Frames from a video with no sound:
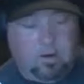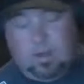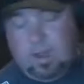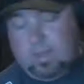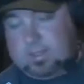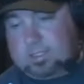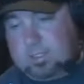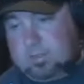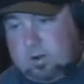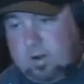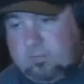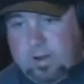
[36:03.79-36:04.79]
know. I think it's going to
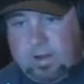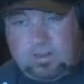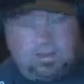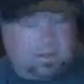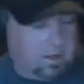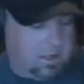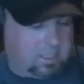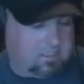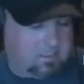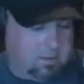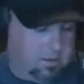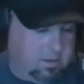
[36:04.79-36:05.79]
be a great fight. I think that'll actually be